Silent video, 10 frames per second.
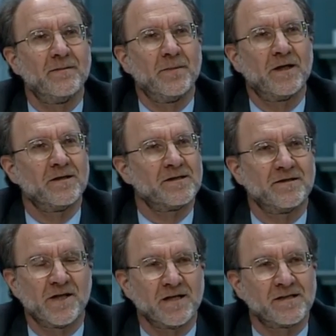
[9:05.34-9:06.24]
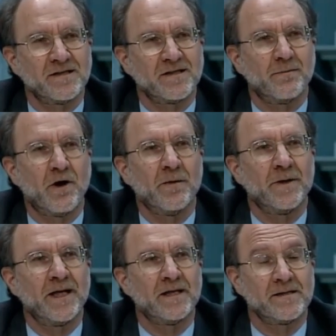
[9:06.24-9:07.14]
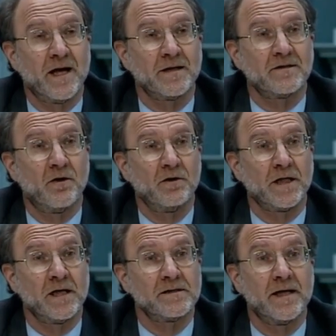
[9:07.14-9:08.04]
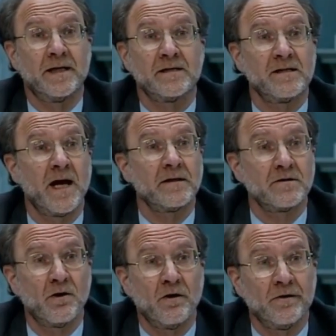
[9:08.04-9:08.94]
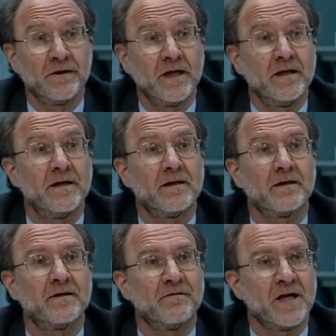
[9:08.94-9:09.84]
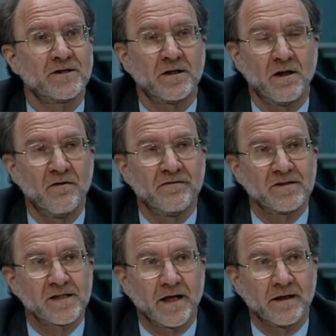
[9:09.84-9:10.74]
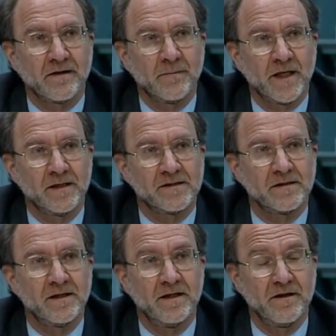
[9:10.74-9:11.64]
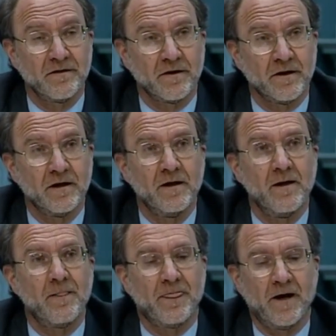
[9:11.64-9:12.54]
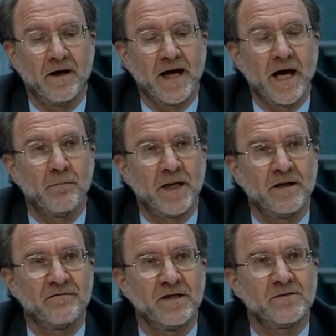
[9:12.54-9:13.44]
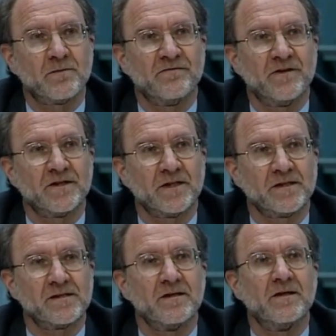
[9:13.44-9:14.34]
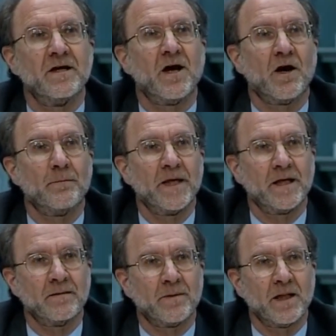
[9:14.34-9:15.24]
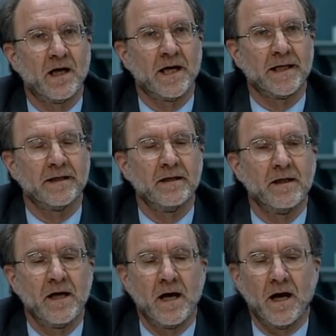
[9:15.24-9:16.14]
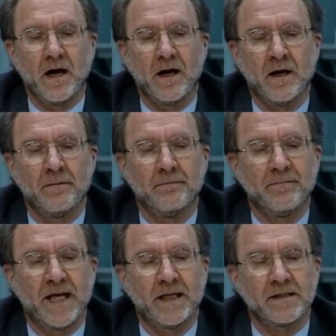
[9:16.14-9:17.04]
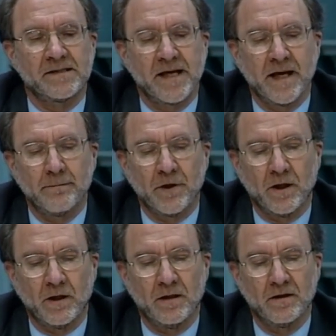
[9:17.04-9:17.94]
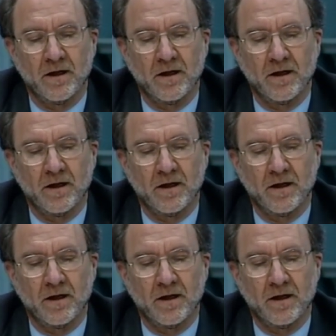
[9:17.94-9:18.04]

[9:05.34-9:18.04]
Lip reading: because the Justice Department has not told us and has not told the Congressional Oversight Committees either how many of these provisions are being applied. An example,